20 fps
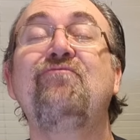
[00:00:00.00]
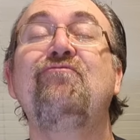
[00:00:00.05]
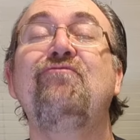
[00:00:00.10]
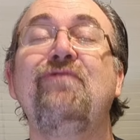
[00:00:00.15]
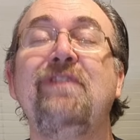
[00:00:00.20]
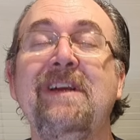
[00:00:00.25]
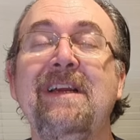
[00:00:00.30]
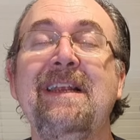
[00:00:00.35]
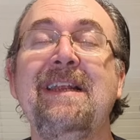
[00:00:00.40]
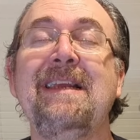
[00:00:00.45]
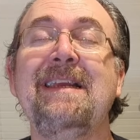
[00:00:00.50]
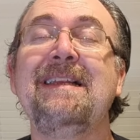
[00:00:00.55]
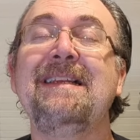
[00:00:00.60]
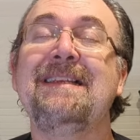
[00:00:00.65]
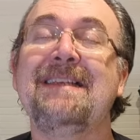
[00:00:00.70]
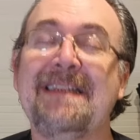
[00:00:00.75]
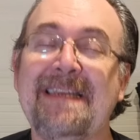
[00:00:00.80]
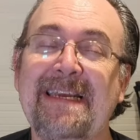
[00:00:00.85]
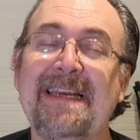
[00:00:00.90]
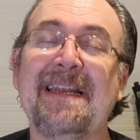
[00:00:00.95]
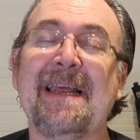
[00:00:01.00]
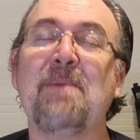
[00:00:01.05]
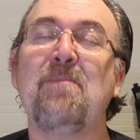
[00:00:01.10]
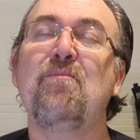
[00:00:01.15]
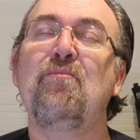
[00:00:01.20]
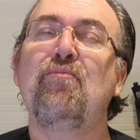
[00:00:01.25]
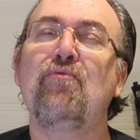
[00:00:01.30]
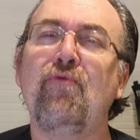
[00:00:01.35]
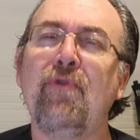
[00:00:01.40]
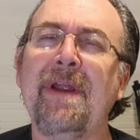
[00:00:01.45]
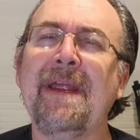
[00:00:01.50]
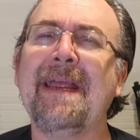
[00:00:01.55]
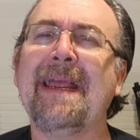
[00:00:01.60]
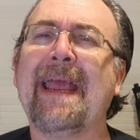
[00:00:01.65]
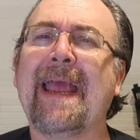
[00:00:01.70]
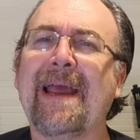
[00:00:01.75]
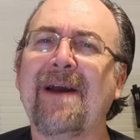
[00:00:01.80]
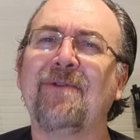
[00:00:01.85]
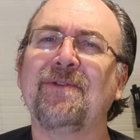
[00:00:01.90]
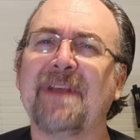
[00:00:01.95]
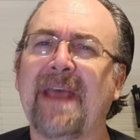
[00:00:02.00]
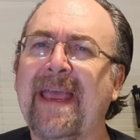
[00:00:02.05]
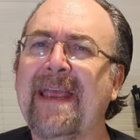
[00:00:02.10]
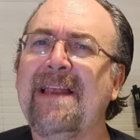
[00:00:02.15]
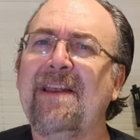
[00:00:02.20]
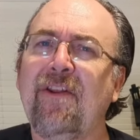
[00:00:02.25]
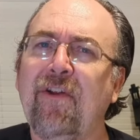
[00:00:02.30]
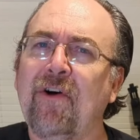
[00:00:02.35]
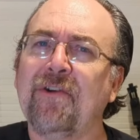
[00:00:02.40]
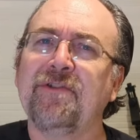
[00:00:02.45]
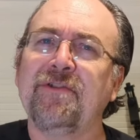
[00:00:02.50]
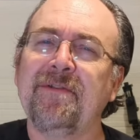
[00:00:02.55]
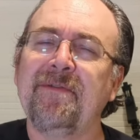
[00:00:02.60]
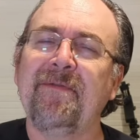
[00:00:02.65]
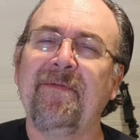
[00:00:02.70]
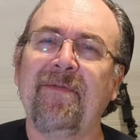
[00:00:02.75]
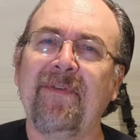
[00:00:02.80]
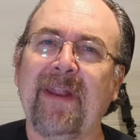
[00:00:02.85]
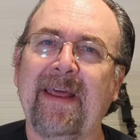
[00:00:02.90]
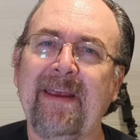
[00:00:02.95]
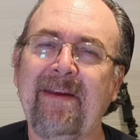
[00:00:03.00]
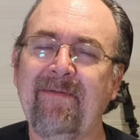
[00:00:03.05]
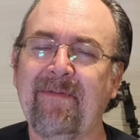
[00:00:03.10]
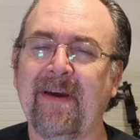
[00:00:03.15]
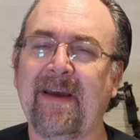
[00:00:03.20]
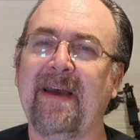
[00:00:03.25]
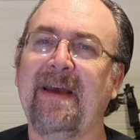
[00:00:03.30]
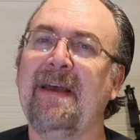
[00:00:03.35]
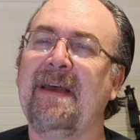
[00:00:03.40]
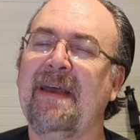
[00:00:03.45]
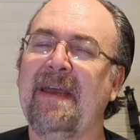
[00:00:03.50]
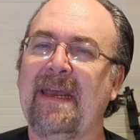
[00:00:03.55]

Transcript: really did bring out a lot of flavour